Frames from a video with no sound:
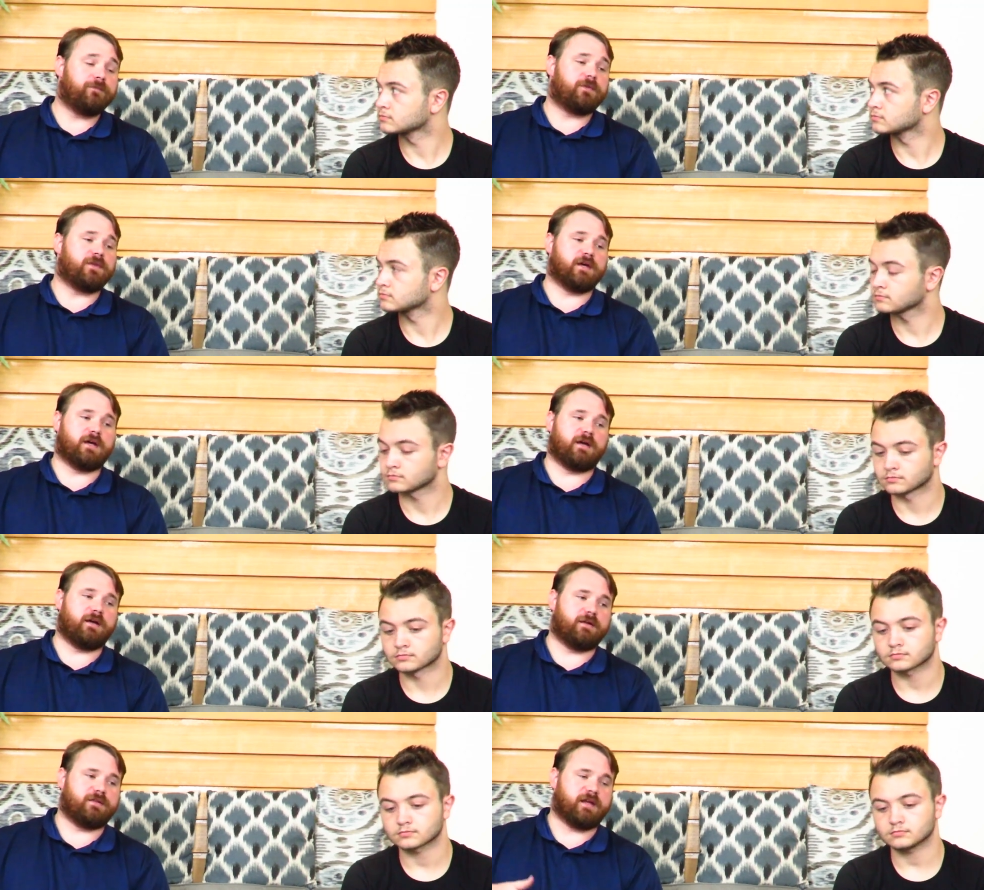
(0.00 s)

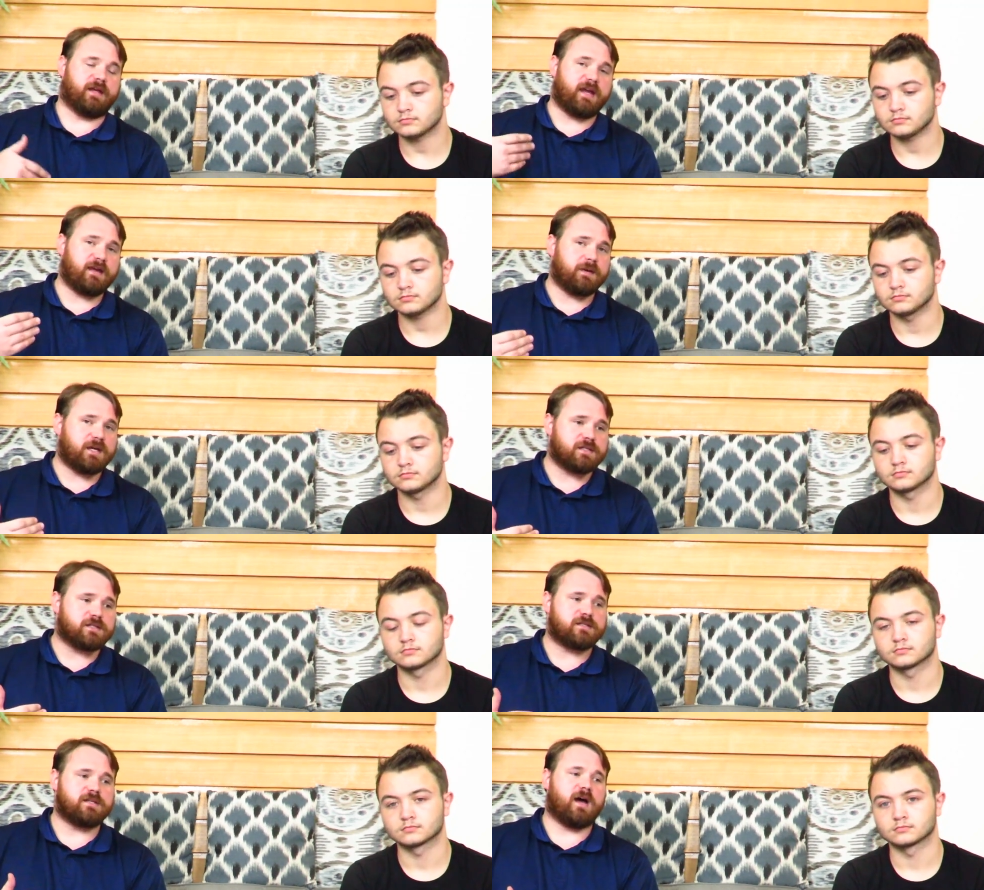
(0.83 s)
Speaker 1: the the gaming
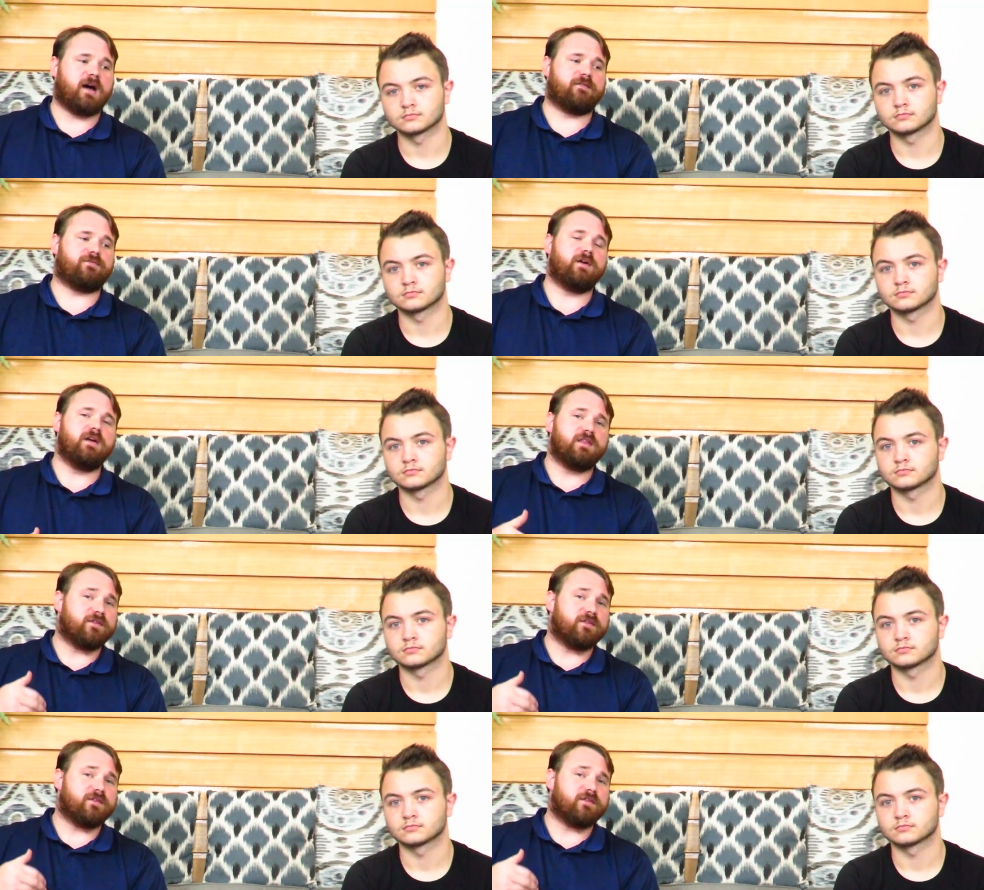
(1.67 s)
stuff,